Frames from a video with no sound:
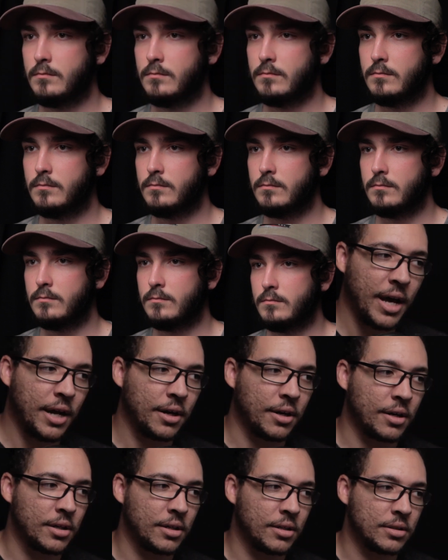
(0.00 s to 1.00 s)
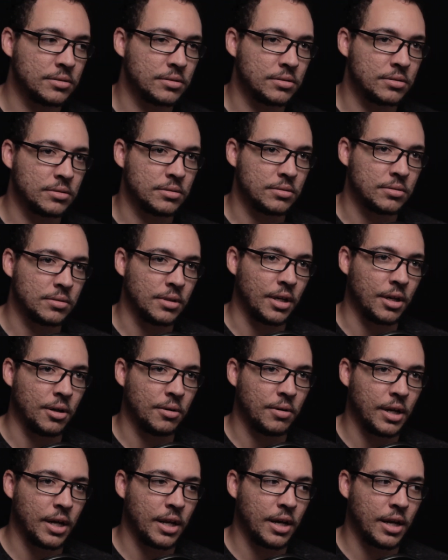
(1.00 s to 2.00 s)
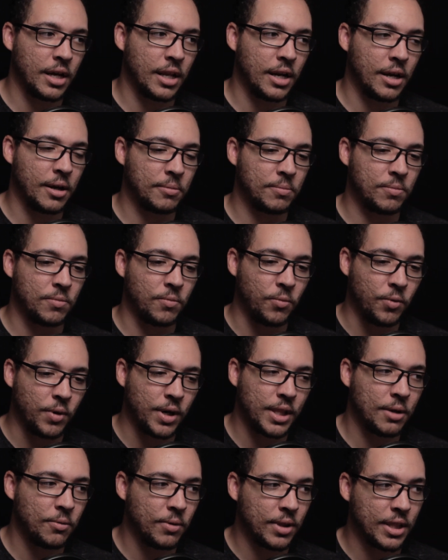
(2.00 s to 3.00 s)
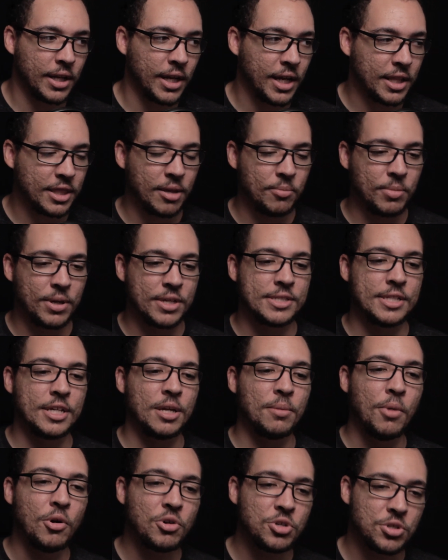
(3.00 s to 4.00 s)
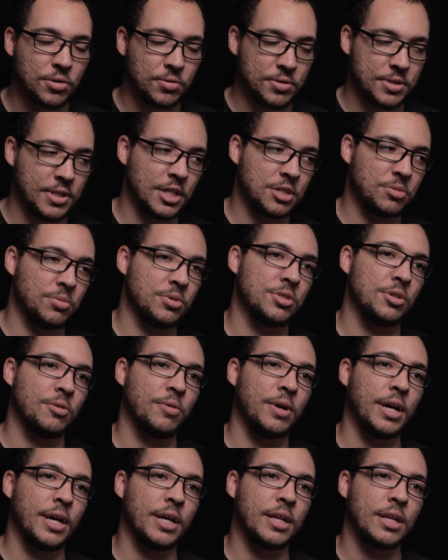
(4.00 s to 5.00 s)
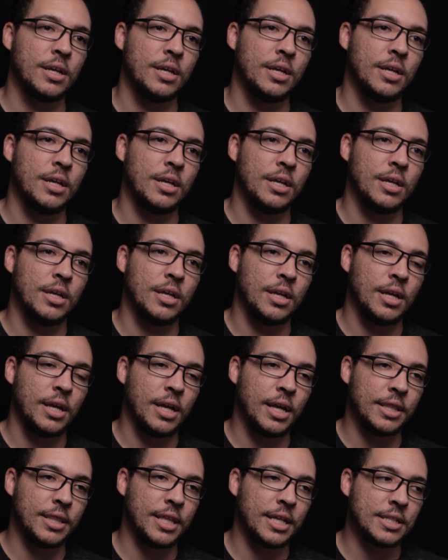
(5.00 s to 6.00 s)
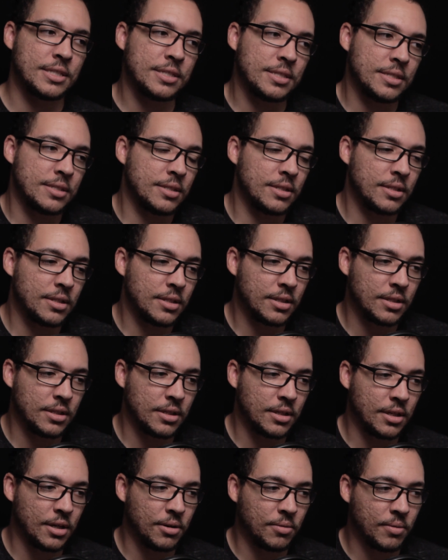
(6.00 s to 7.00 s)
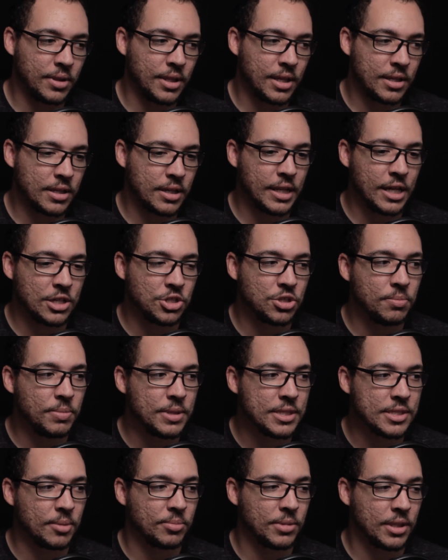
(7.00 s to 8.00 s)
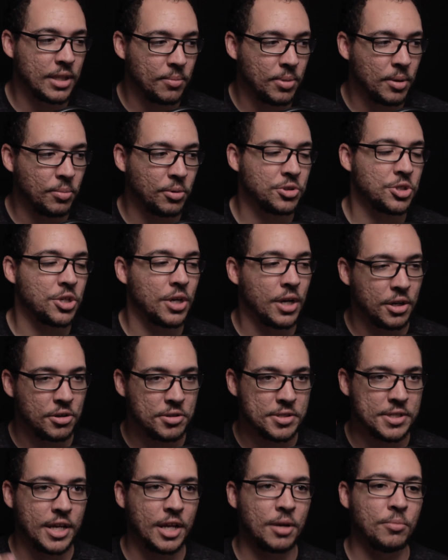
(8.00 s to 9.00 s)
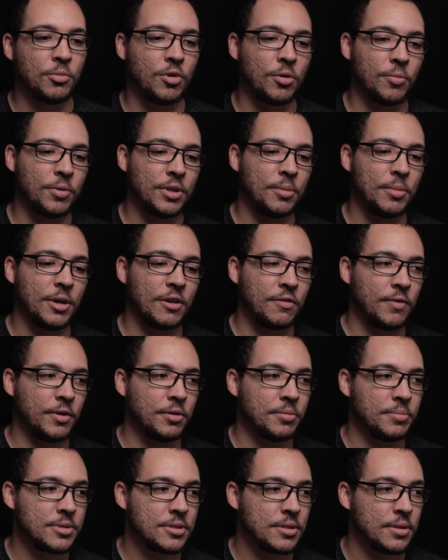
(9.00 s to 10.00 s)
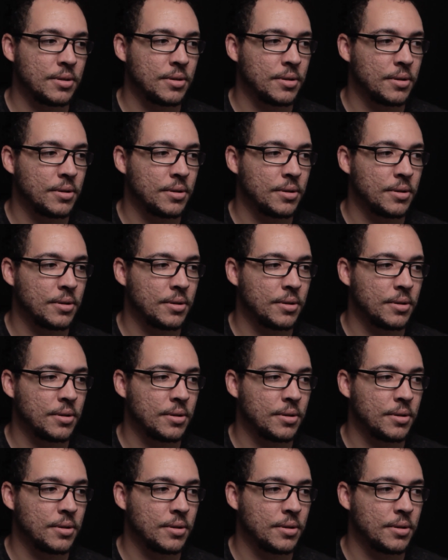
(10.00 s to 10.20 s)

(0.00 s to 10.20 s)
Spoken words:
really doesn't matter, and I really really like that because the emotional stakes were so high, and that's that should be something that people should understand more when they make films.